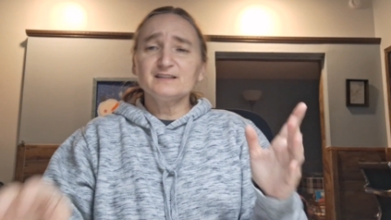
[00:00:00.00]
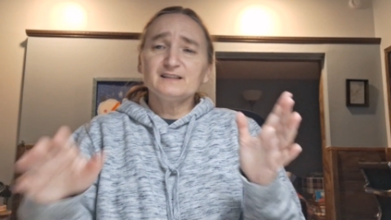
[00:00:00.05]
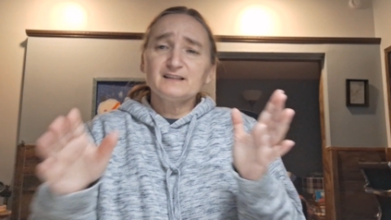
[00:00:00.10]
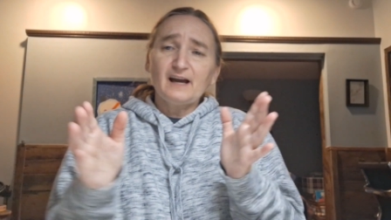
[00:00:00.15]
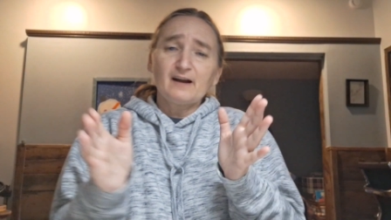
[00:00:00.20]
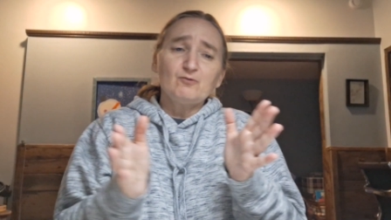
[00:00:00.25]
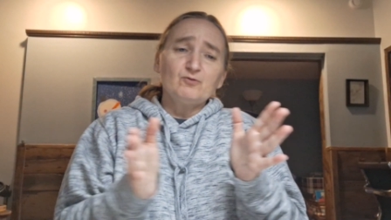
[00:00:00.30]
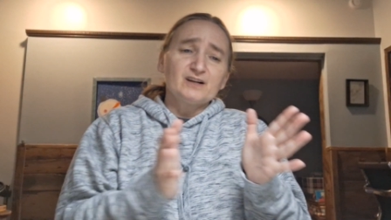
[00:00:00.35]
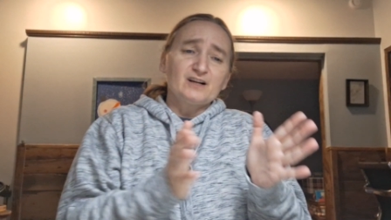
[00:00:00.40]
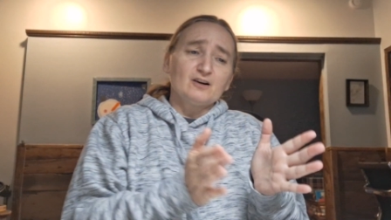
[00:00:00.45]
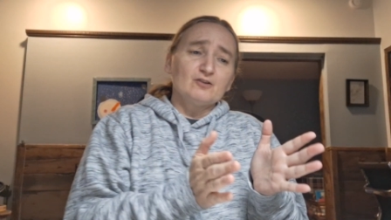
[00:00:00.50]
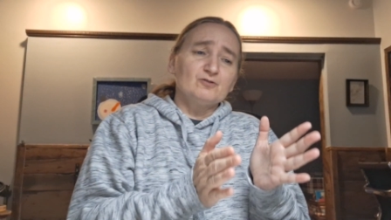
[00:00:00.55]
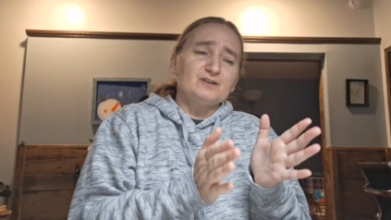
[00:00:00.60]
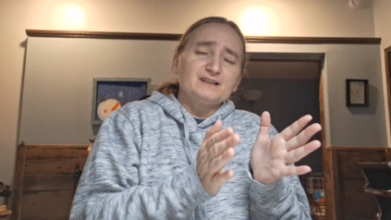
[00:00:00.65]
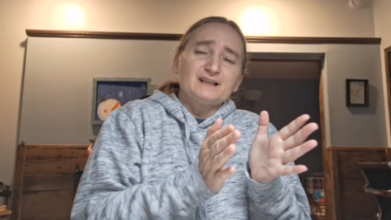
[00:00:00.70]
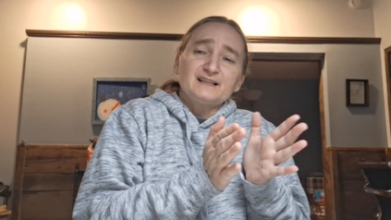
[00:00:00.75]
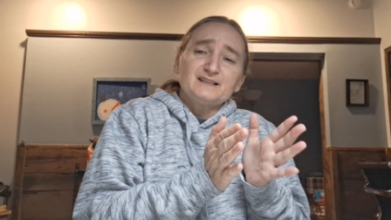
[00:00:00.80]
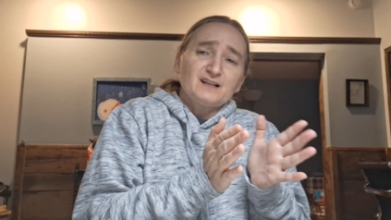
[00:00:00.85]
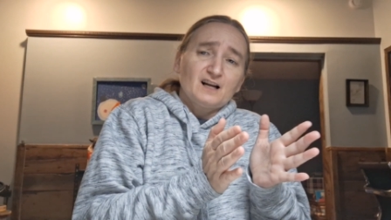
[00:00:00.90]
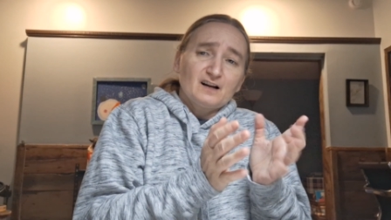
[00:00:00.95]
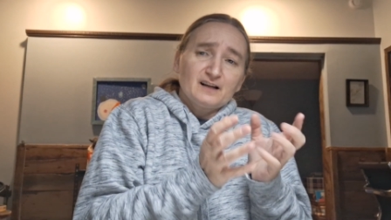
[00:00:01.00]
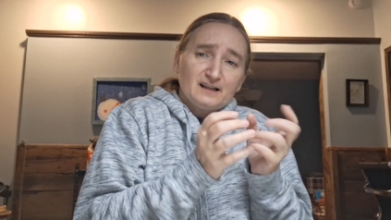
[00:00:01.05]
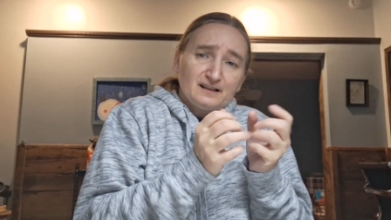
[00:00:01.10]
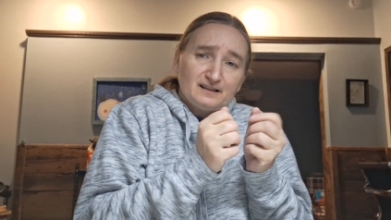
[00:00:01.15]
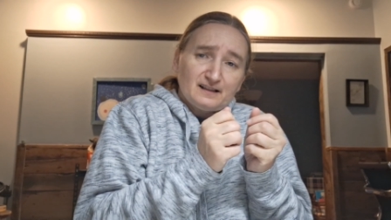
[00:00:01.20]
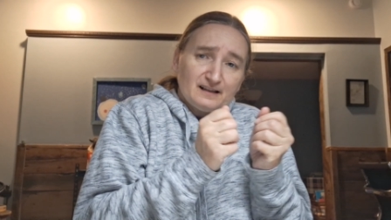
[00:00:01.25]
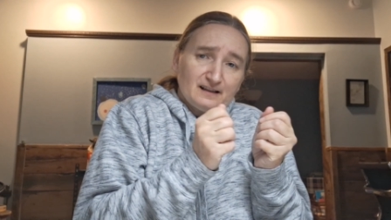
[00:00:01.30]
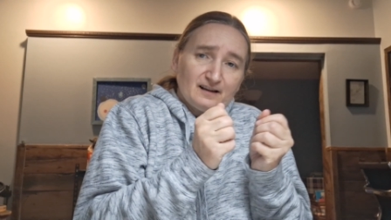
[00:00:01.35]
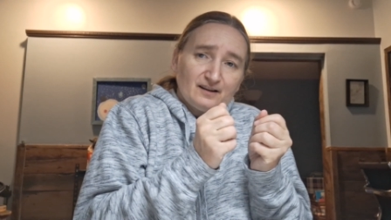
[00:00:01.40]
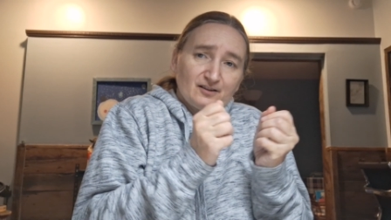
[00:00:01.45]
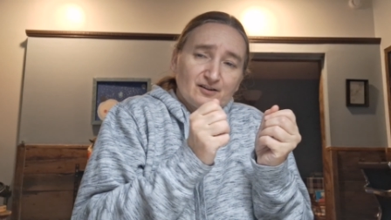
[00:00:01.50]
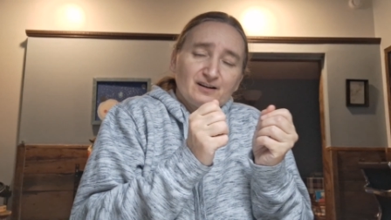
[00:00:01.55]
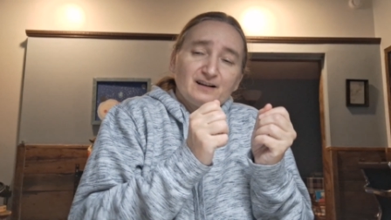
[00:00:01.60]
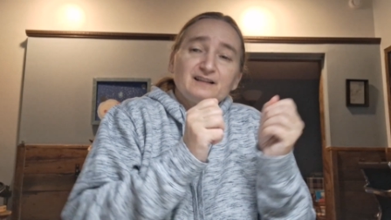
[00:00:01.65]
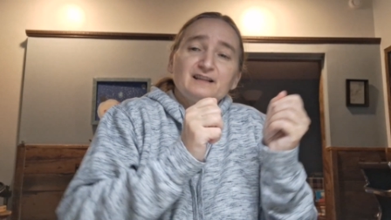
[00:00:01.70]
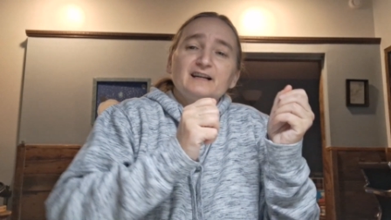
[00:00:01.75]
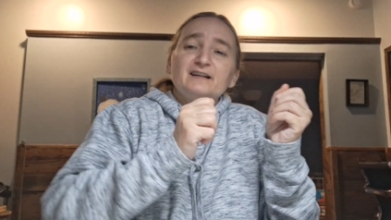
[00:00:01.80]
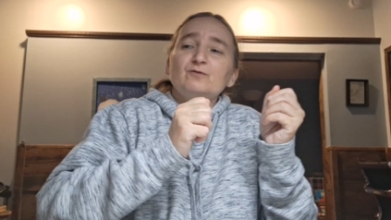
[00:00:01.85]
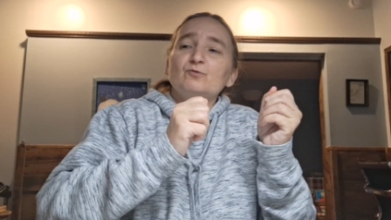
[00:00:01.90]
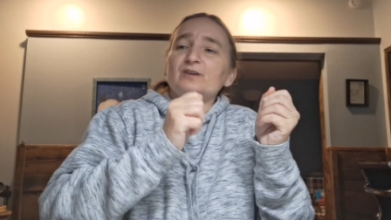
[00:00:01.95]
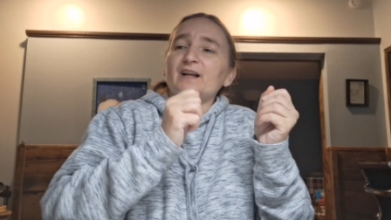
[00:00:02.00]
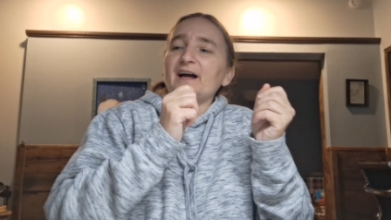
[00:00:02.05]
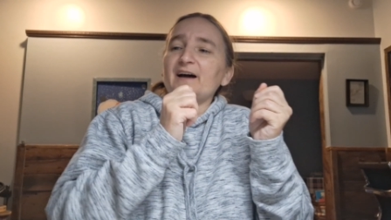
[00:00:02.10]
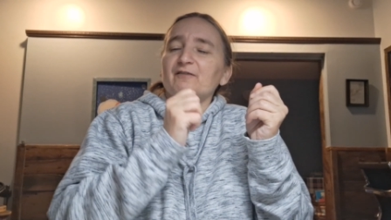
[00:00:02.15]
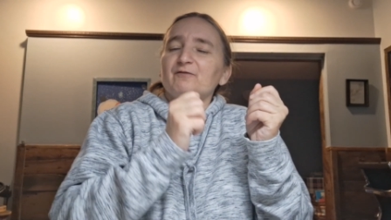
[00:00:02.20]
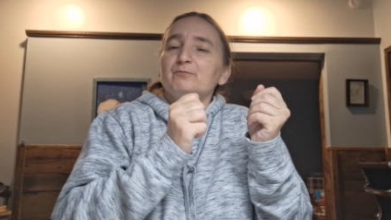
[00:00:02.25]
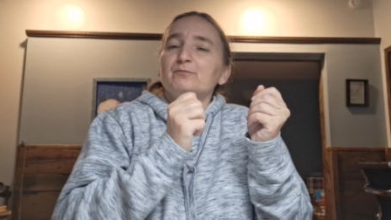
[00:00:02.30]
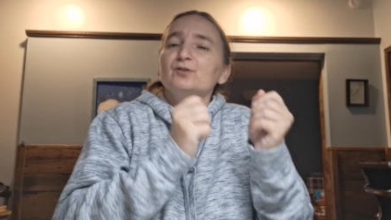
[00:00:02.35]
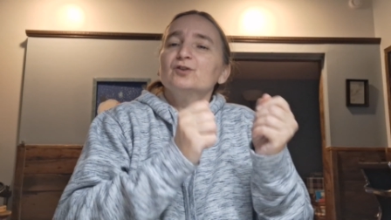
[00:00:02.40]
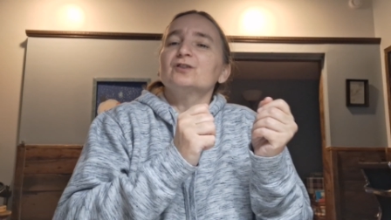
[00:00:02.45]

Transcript: they would go when they get together and they would have